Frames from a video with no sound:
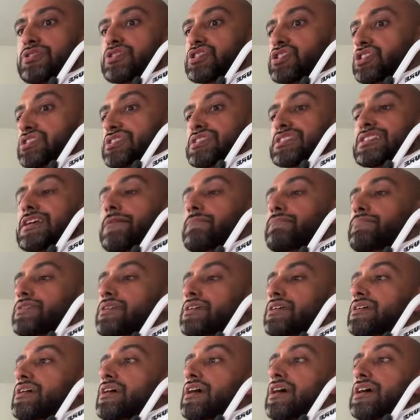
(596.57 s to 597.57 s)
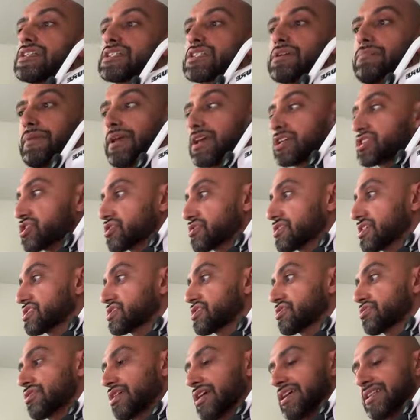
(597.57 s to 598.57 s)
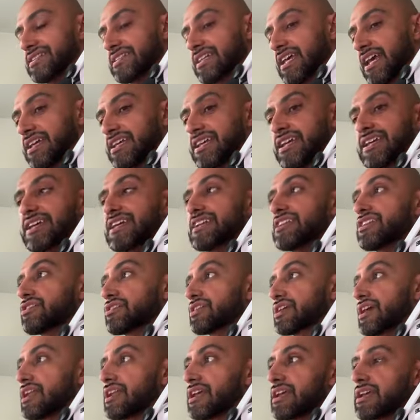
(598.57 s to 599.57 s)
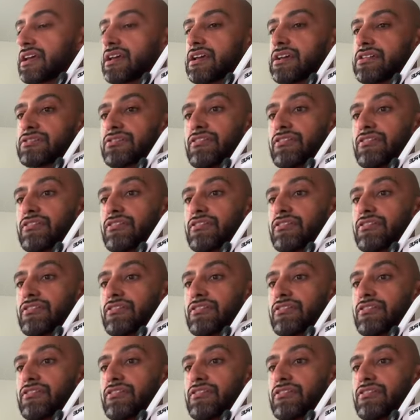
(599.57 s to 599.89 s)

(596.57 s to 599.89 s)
It's just simply to make sure that you're intaking and you're getting